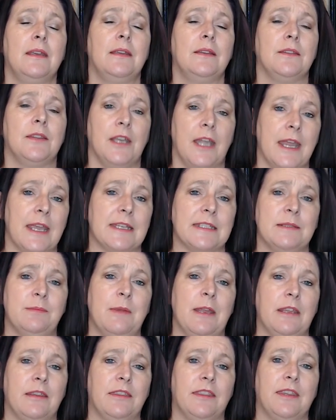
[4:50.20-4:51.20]
The next
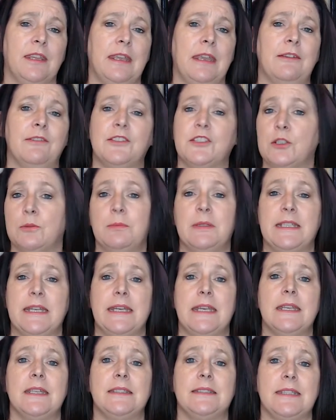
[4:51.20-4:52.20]
myth: if
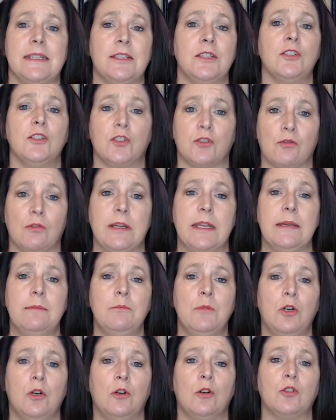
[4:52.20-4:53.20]
somebody didn't scream
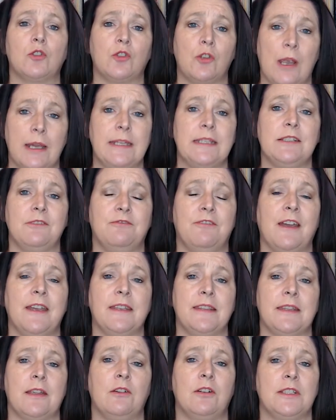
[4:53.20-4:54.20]
or try to
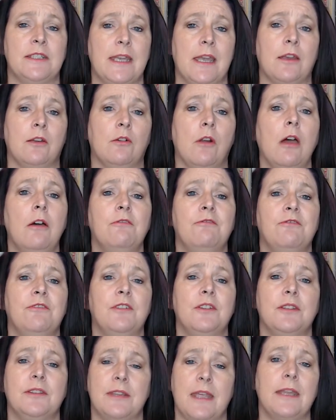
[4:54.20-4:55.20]
fight their attacker
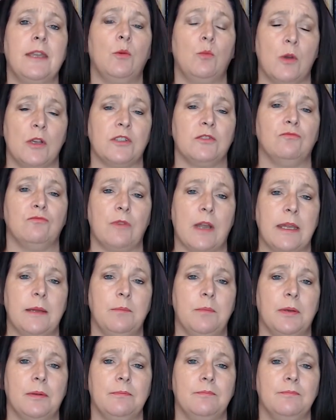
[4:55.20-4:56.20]
off, then it wasn't
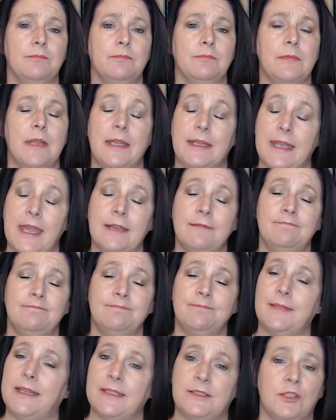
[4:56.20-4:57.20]
rape. Again,
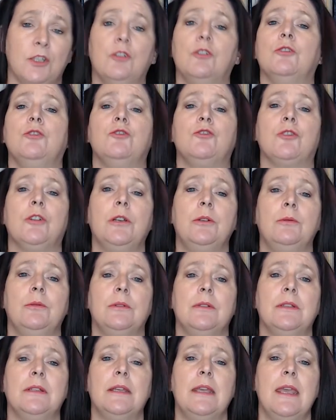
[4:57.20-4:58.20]
it's untrue.
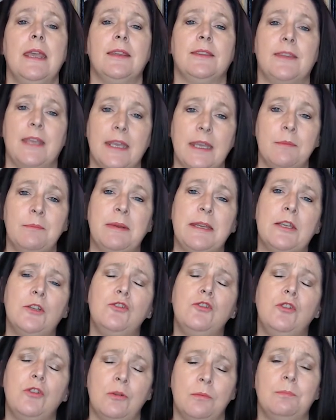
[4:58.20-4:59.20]
There can be a
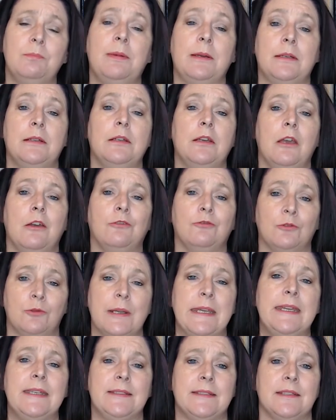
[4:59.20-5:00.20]
number of
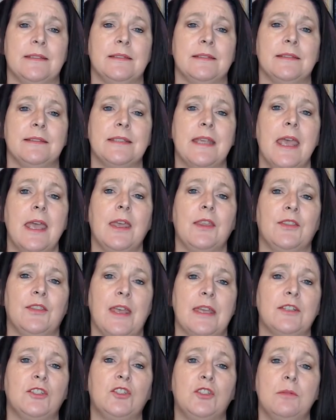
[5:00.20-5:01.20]
reasons
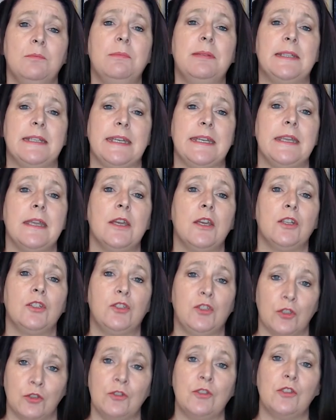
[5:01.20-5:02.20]
that somebody
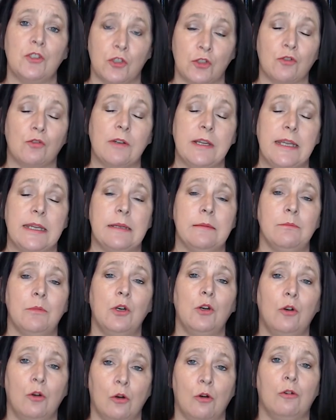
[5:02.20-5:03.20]
doesn't scream
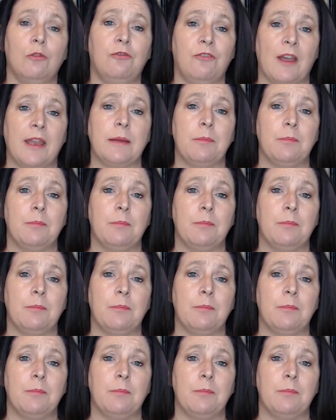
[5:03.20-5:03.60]
or fight